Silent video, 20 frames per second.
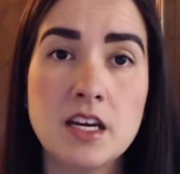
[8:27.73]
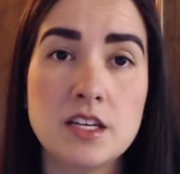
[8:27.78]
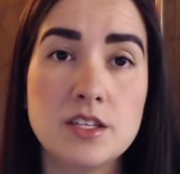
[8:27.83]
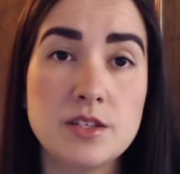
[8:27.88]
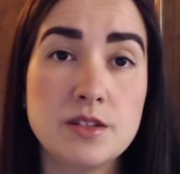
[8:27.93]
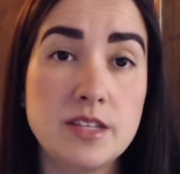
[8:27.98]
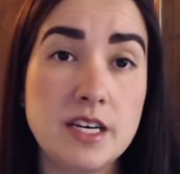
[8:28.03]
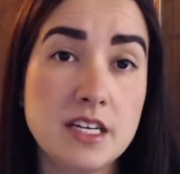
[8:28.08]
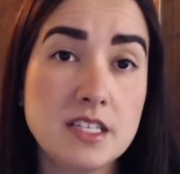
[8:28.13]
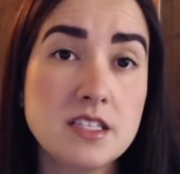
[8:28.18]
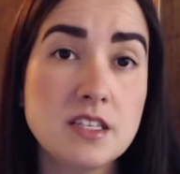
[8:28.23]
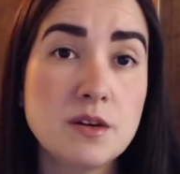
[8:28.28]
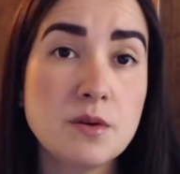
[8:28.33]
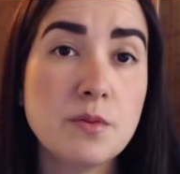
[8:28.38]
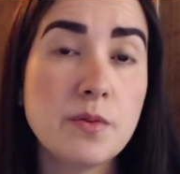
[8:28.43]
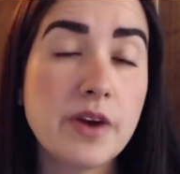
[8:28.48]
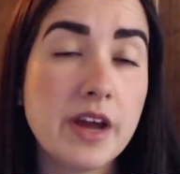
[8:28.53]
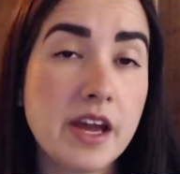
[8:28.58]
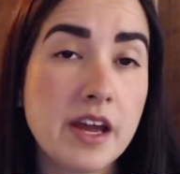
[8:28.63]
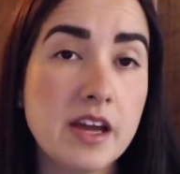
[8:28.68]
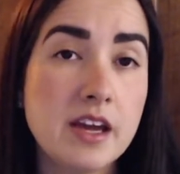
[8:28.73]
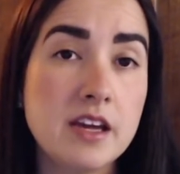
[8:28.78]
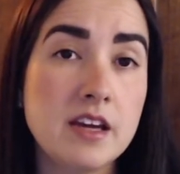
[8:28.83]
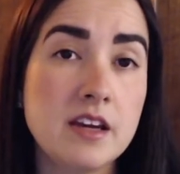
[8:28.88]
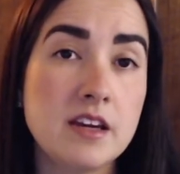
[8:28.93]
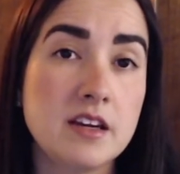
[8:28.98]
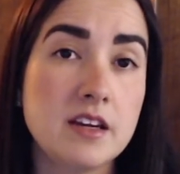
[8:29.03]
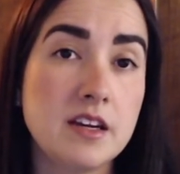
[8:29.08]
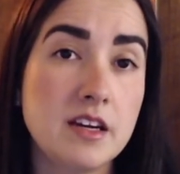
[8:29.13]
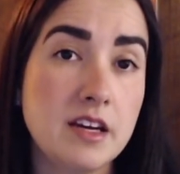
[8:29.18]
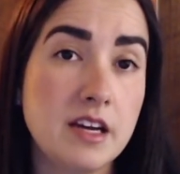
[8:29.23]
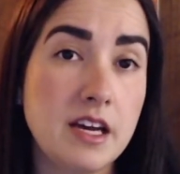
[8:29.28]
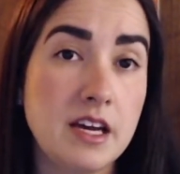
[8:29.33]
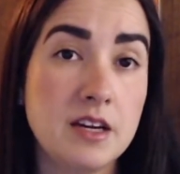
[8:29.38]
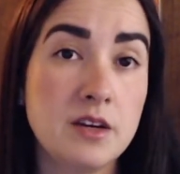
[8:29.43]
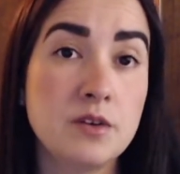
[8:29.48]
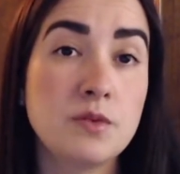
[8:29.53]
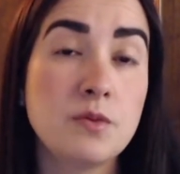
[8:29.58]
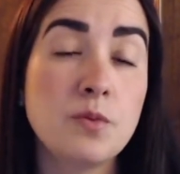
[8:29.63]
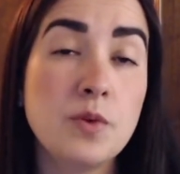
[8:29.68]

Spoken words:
So that's a way and